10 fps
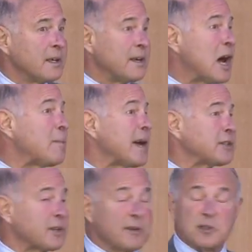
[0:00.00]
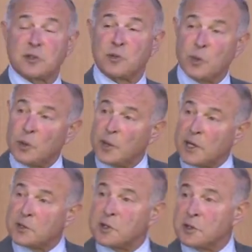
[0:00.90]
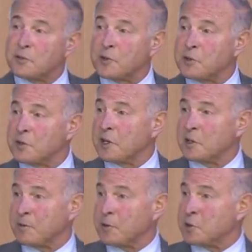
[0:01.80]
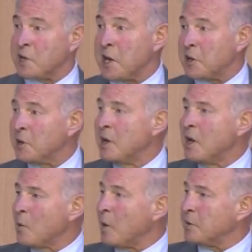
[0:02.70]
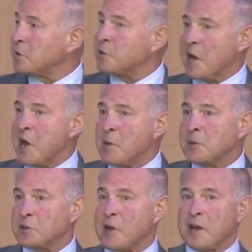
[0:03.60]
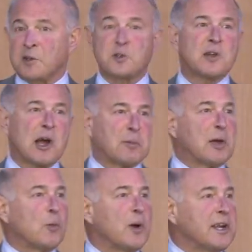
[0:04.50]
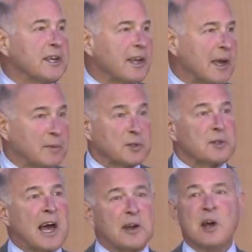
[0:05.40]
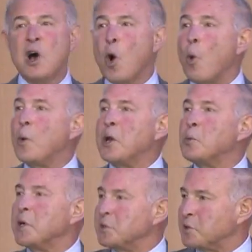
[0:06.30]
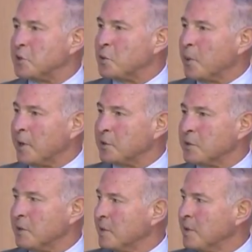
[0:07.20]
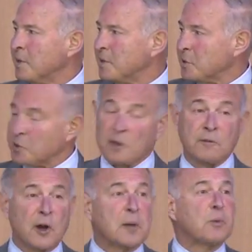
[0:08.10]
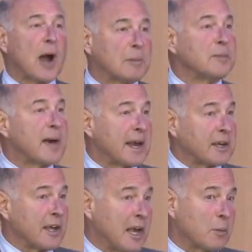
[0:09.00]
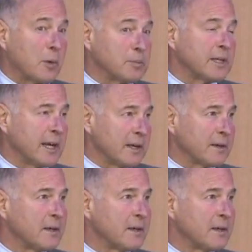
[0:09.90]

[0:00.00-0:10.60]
And now Madison gives us three reasons for, for saying why this game is not, this is not going to be a winning game. This is not a win-win situation. This is a very problematic game we're playing.